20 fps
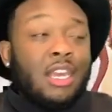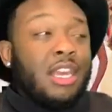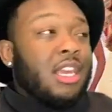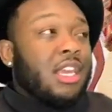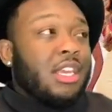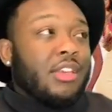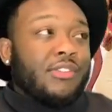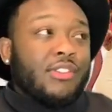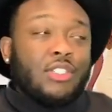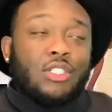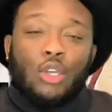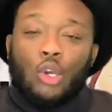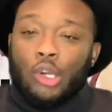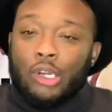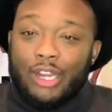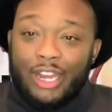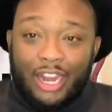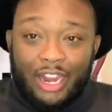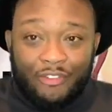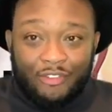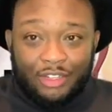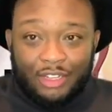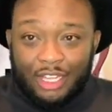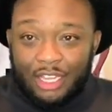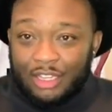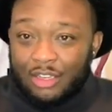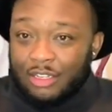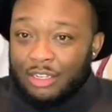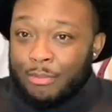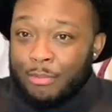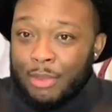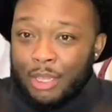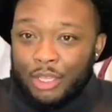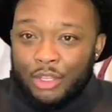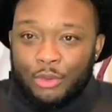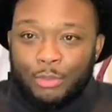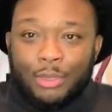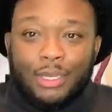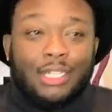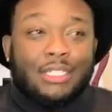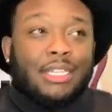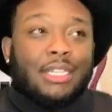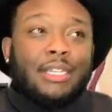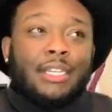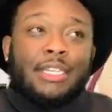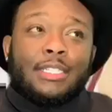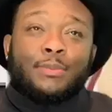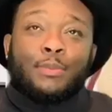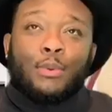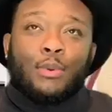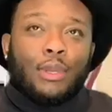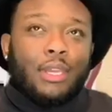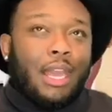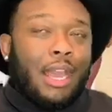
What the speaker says: Eva's ordering everything on the menu because at this point,